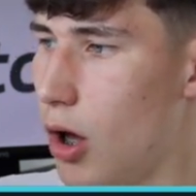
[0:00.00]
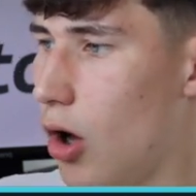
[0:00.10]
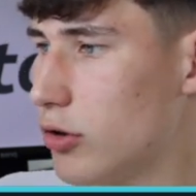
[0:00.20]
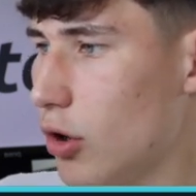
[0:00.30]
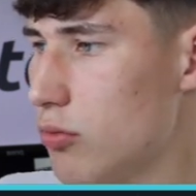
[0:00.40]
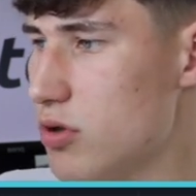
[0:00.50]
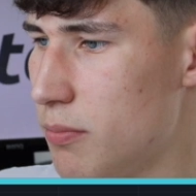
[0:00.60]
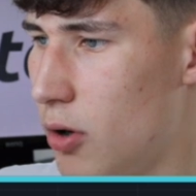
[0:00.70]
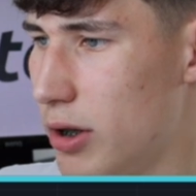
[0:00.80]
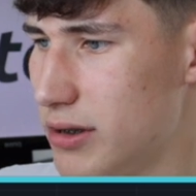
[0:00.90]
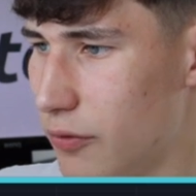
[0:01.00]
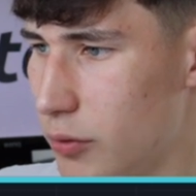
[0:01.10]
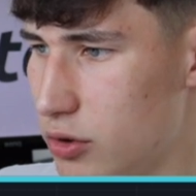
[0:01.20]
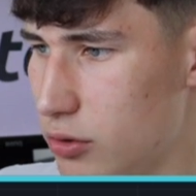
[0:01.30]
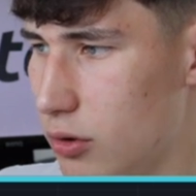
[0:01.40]
I don't mind if
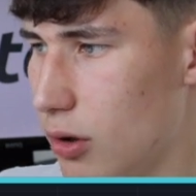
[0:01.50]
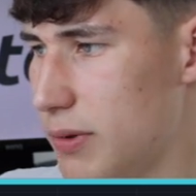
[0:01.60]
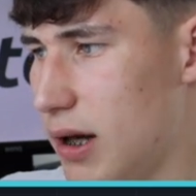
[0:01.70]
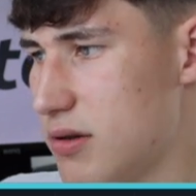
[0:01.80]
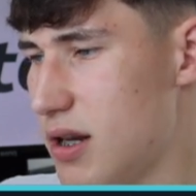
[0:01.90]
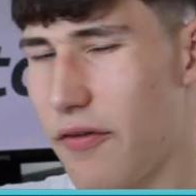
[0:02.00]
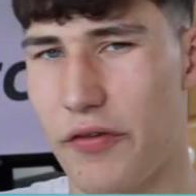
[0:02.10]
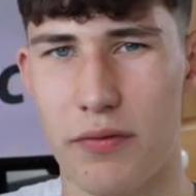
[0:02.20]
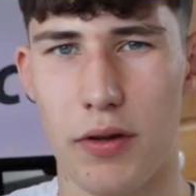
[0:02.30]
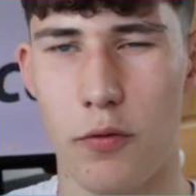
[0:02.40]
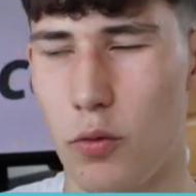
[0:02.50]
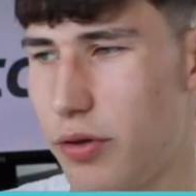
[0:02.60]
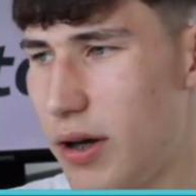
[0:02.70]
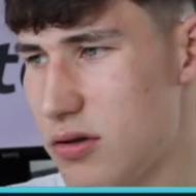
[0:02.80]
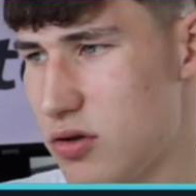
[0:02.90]
we do come down to that
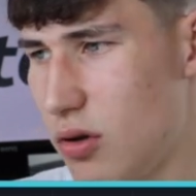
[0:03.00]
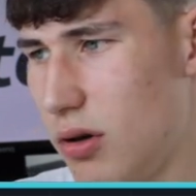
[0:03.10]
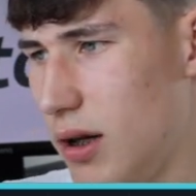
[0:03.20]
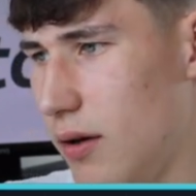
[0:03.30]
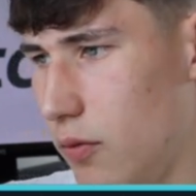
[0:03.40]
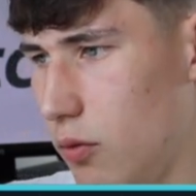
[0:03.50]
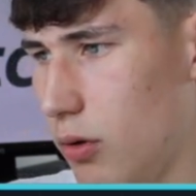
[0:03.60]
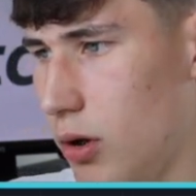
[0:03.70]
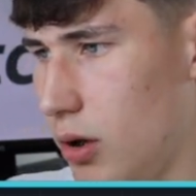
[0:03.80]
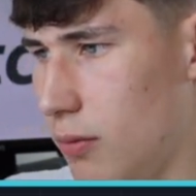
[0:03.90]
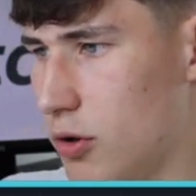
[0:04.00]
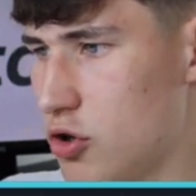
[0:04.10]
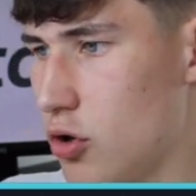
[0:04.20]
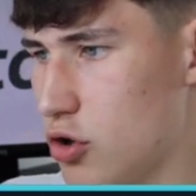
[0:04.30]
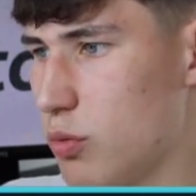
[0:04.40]
$54,000 level, as
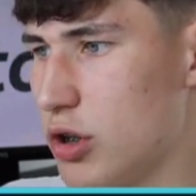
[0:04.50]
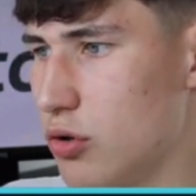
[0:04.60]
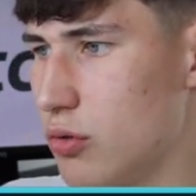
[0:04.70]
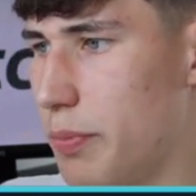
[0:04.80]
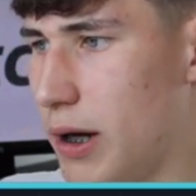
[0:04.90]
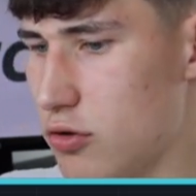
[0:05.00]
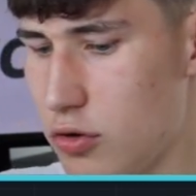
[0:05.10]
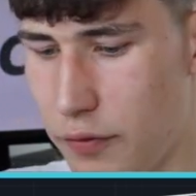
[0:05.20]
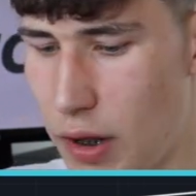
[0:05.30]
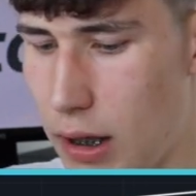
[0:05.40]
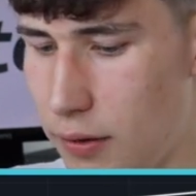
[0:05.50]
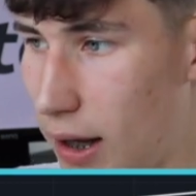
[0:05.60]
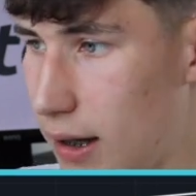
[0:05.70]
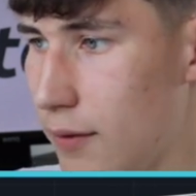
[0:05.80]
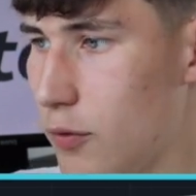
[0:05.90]
long as we do bounce off that
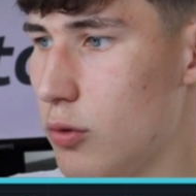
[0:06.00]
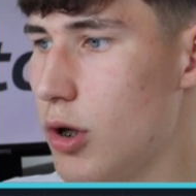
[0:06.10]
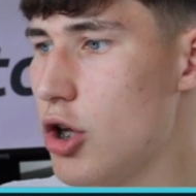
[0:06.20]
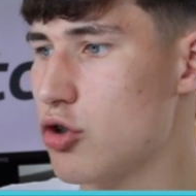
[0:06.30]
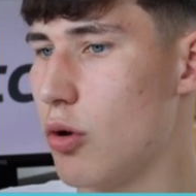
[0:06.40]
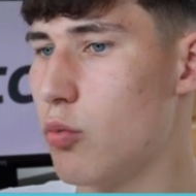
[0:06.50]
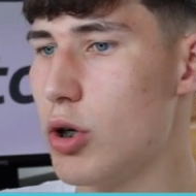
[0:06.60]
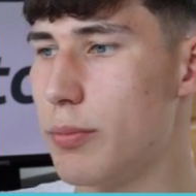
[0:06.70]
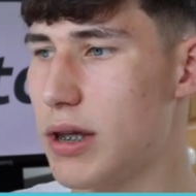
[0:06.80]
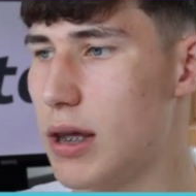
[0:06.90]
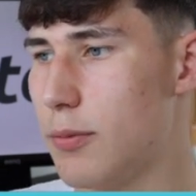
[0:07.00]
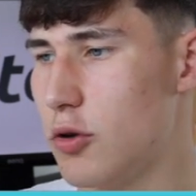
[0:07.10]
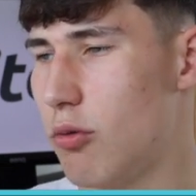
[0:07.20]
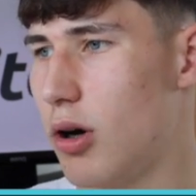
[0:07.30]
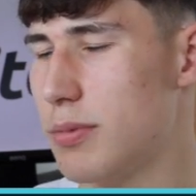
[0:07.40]
level. So I will be
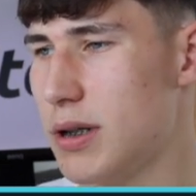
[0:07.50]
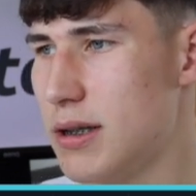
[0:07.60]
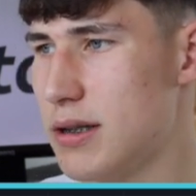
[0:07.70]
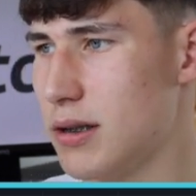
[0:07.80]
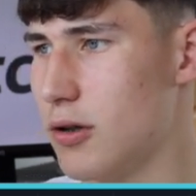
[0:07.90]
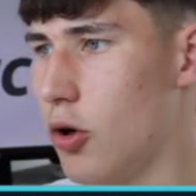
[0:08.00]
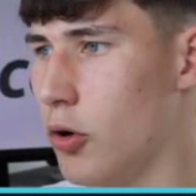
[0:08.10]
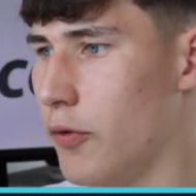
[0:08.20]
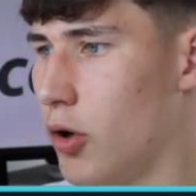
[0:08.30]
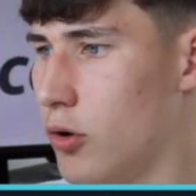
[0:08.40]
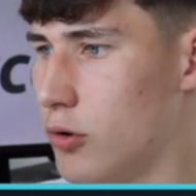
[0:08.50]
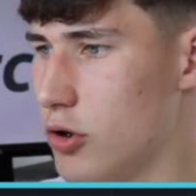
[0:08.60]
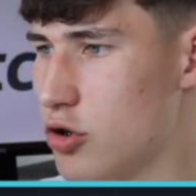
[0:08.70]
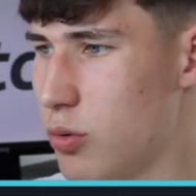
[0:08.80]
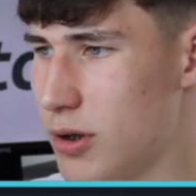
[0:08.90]
keeping you updated over on
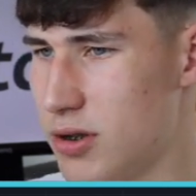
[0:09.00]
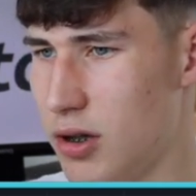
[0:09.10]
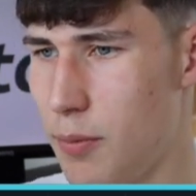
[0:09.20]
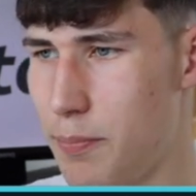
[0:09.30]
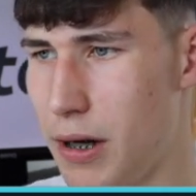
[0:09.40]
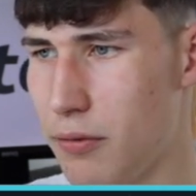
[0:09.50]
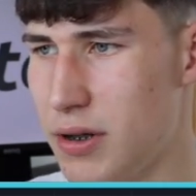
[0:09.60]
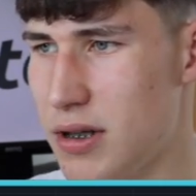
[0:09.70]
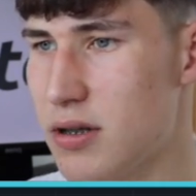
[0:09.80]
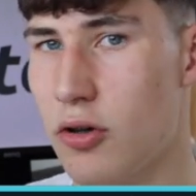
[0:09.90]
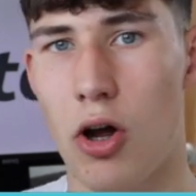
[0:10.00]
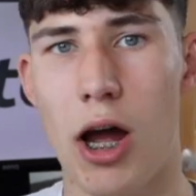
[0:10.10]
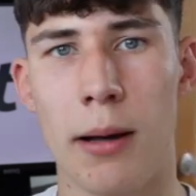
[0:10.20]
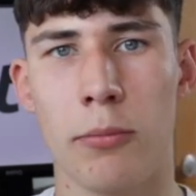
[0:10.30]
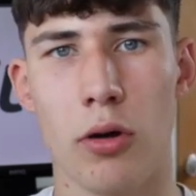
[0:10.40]
Twitter about this, and
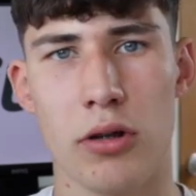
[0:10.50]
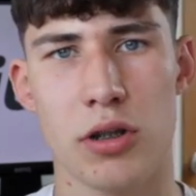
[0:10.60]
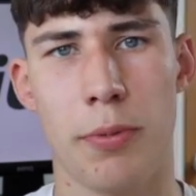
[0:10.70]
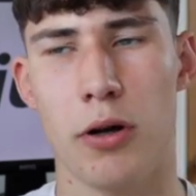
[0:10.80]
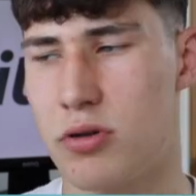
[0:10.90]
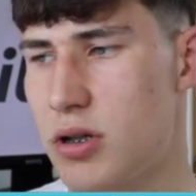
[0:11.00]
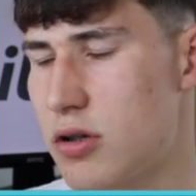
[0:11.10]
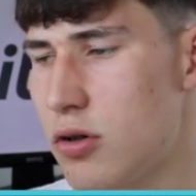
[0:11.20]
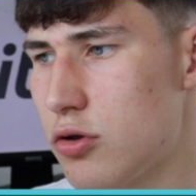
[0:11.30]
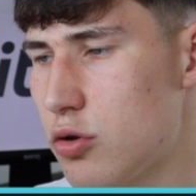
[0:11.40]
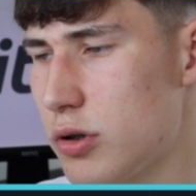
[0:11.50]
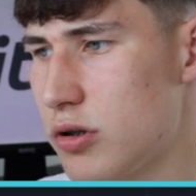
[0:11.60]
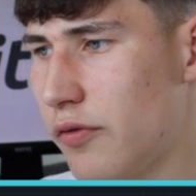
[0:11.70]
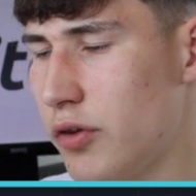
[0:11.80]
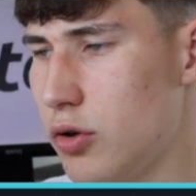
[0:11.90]
I am going to post this on
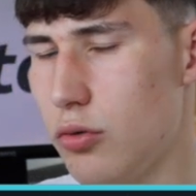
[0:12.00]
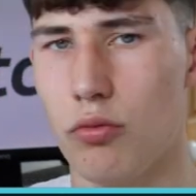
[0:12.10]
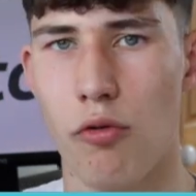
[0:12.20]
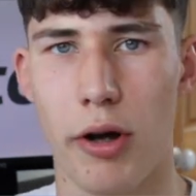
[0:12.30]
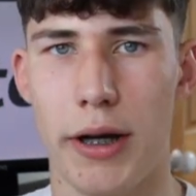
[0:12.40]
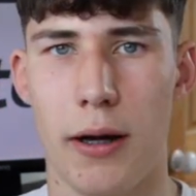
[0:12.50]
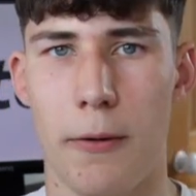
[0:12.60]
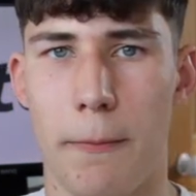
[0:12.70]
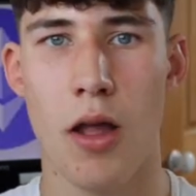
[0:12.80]
Twitter for you right now.